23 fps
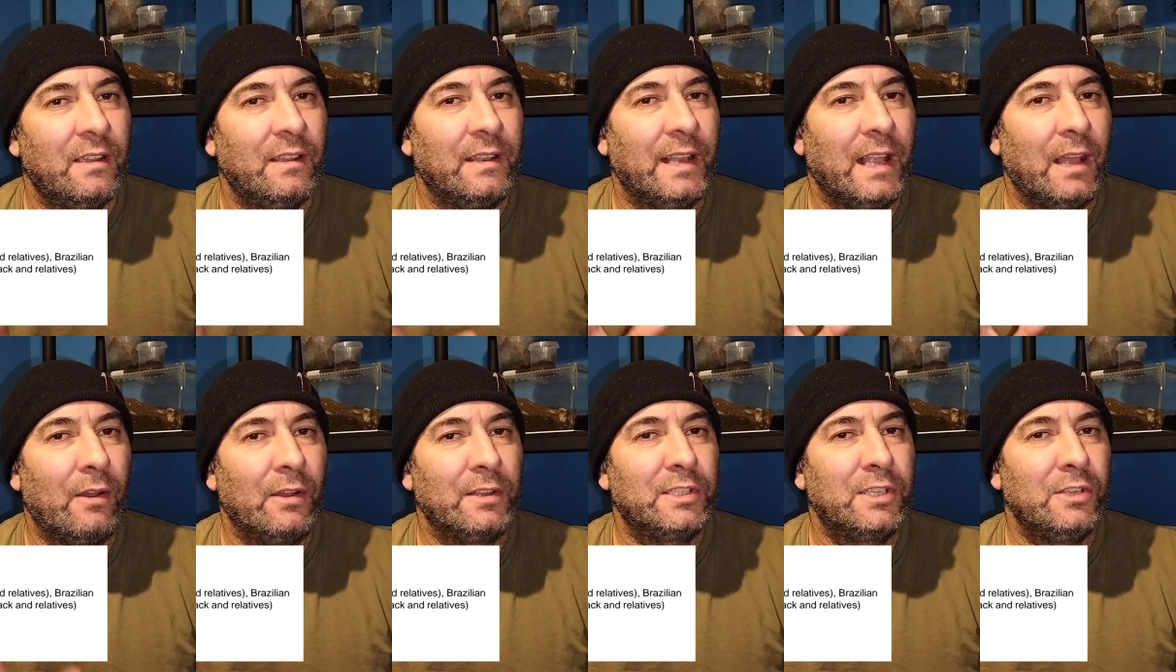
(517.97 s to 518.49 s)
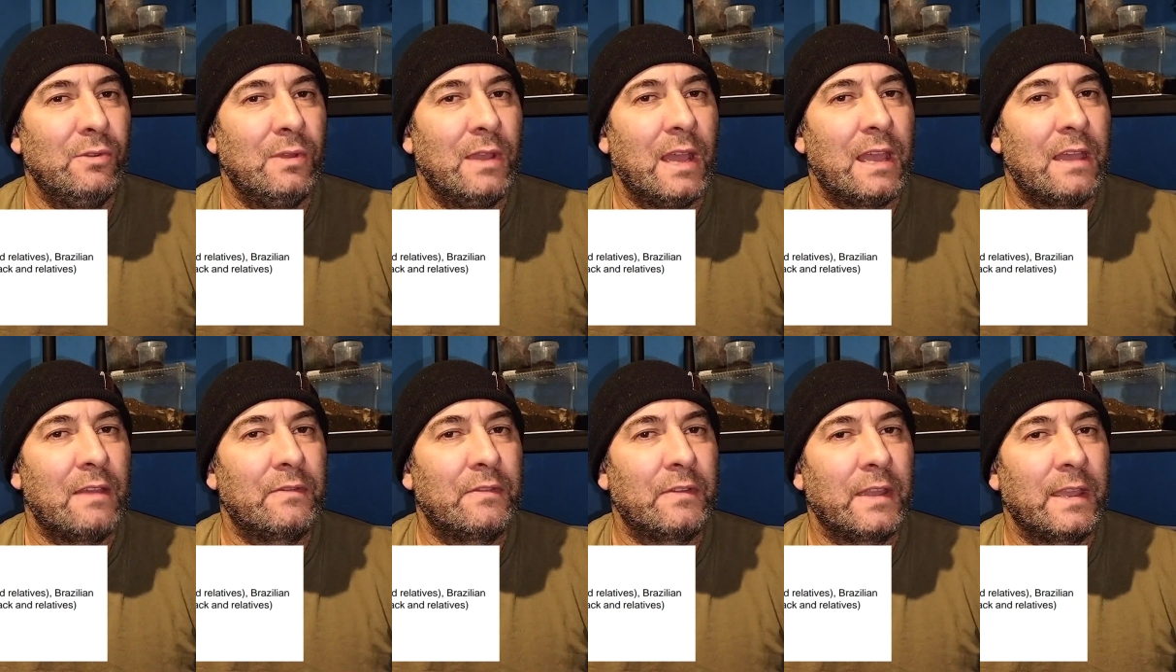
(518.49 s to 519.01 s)
Now, I do
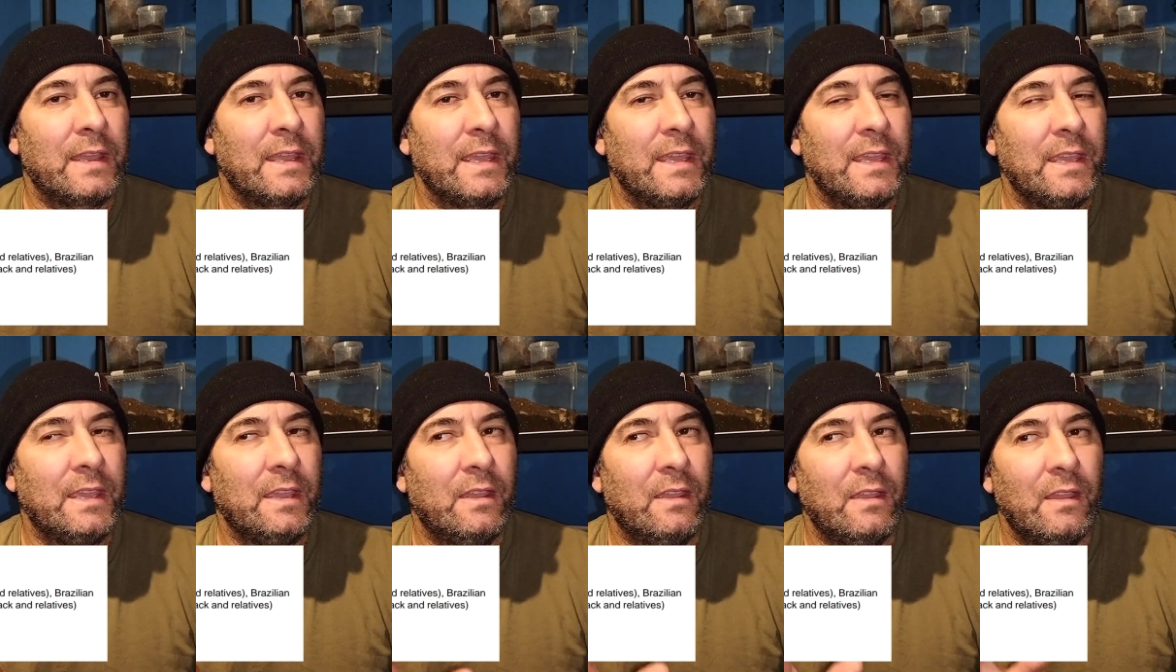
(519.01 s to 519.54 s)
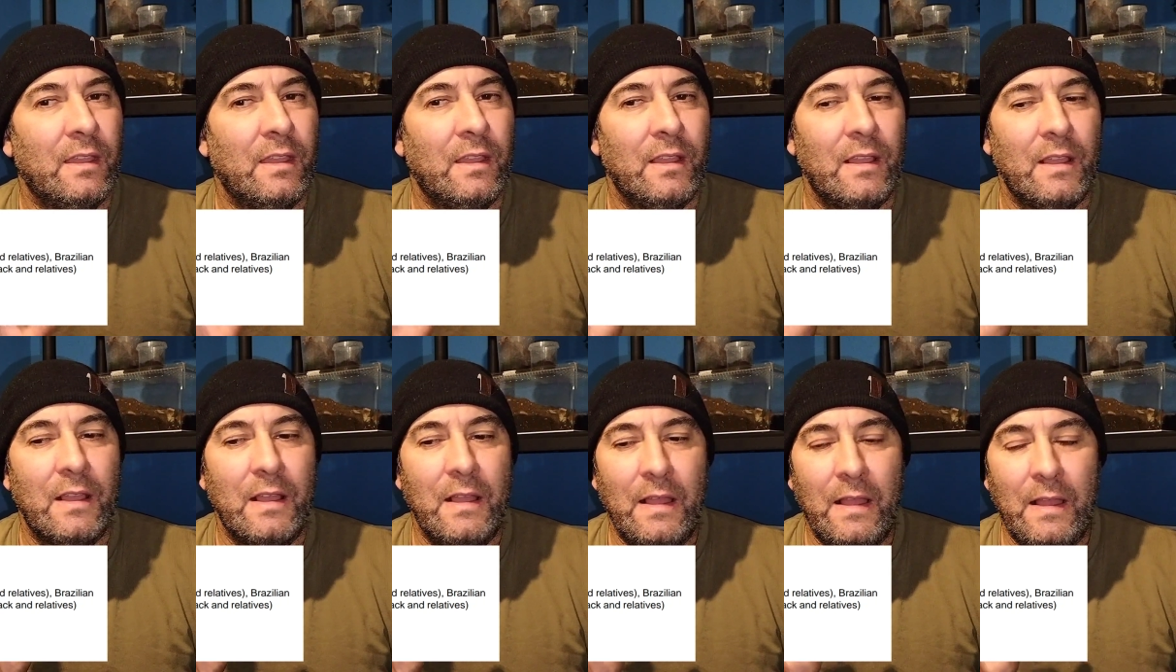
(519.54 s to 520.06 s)
have a
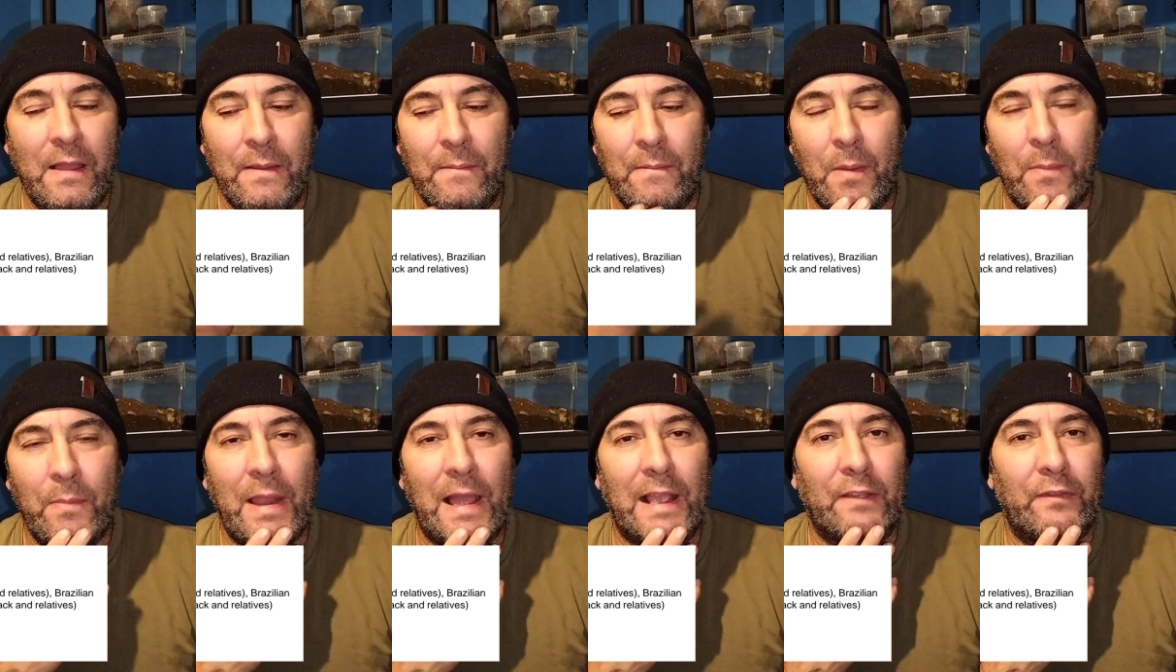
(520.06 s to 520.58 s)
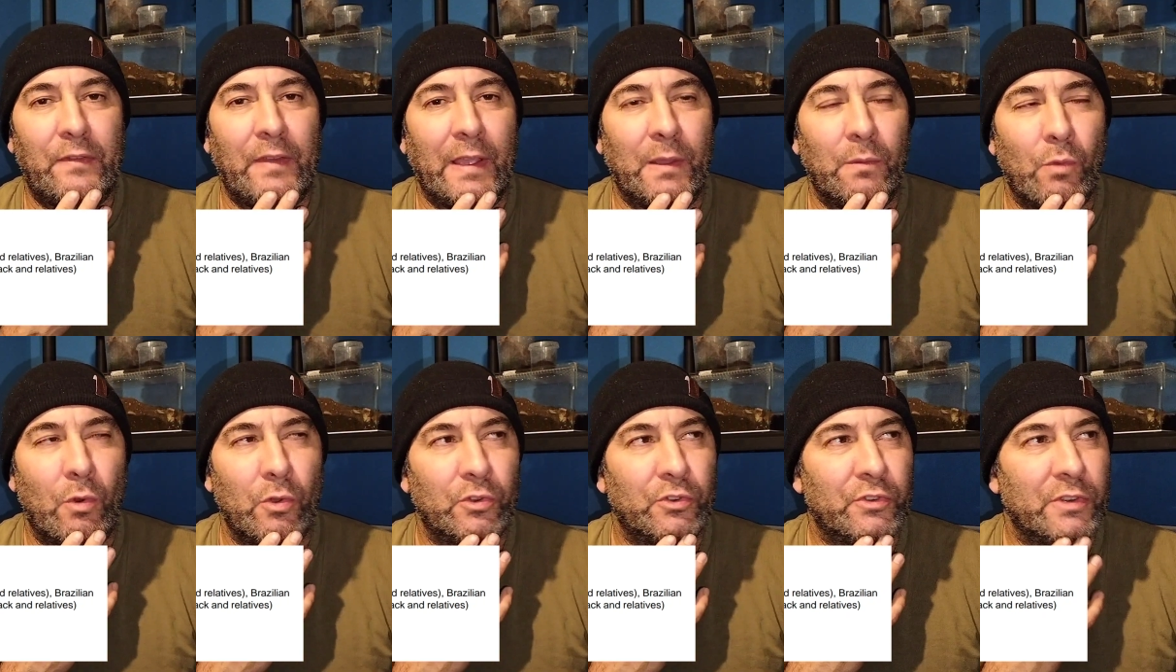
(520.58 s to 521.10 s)
black fang
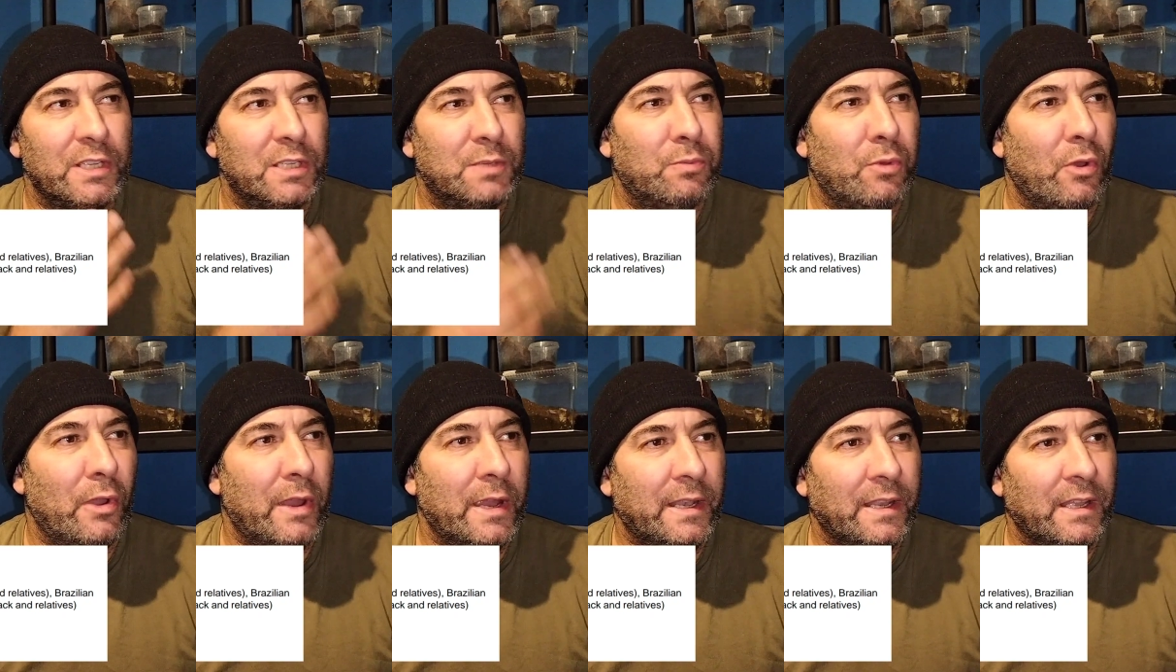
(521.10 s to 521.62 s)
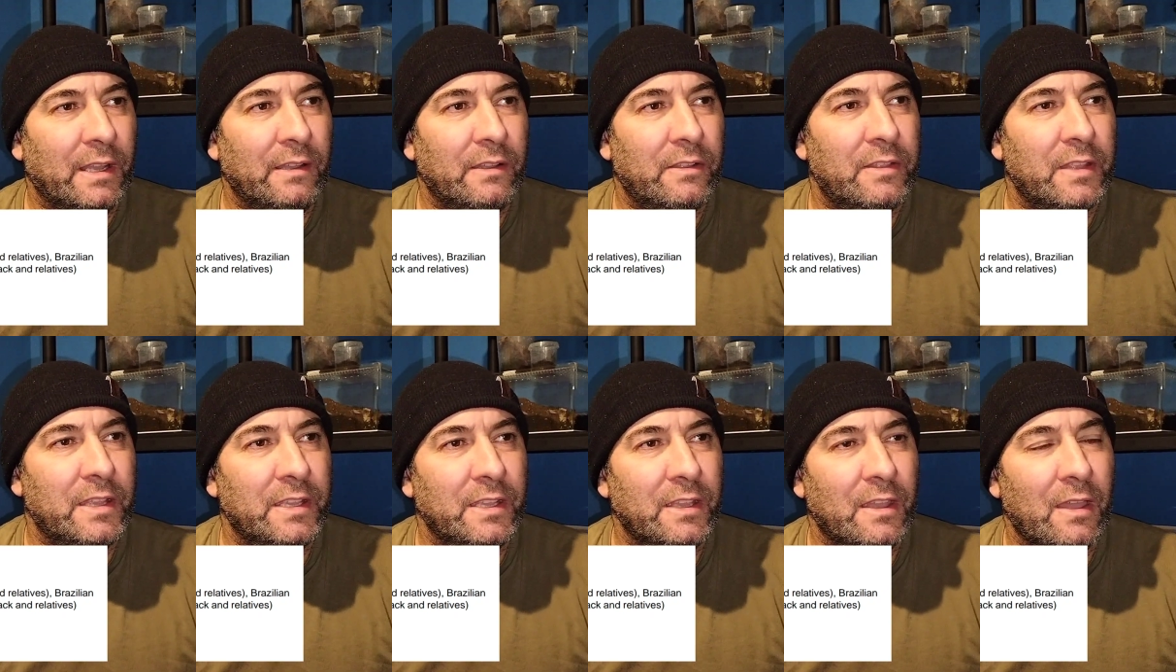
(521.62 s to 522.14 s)
wandering spider,
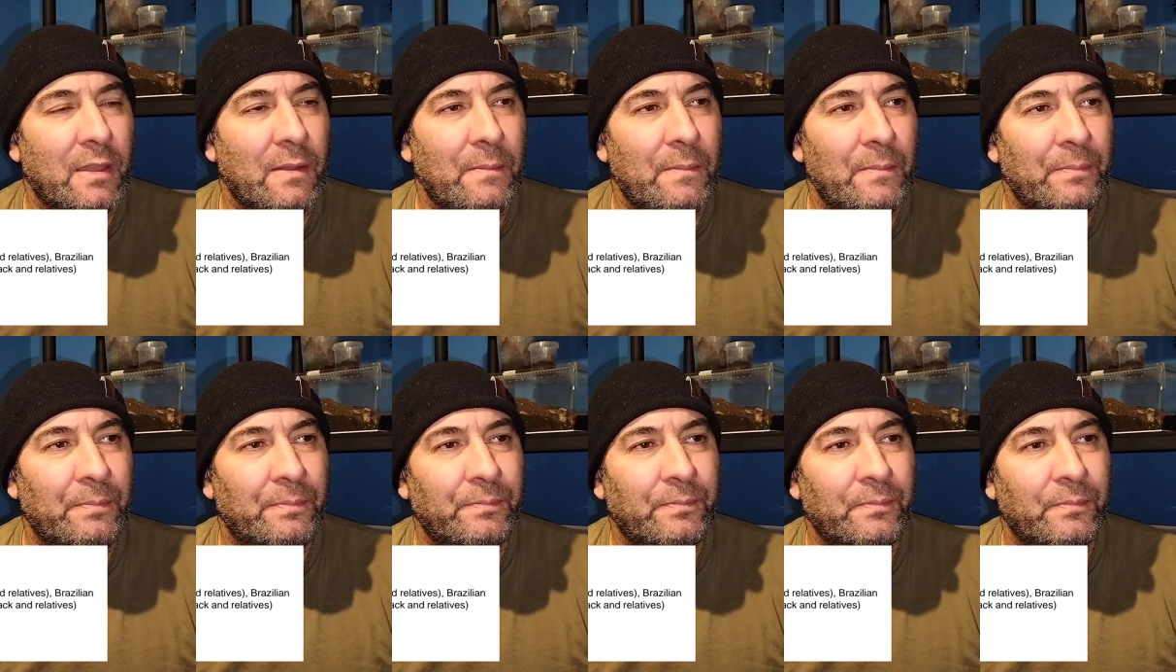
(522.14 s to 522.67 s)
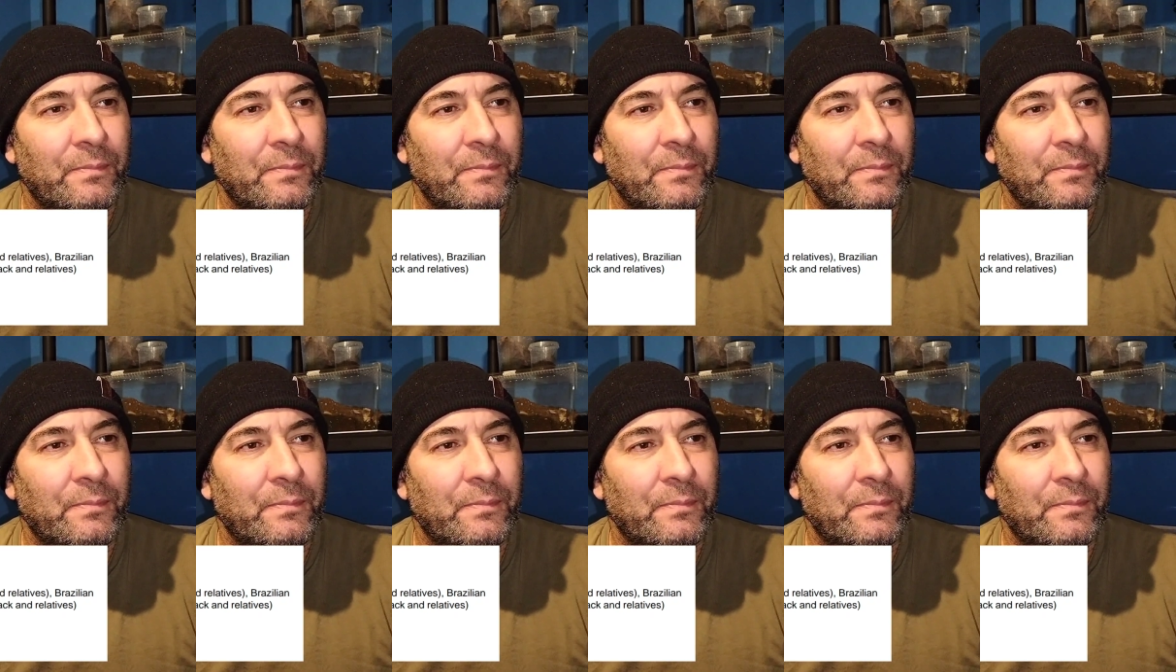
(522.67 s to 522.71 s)
the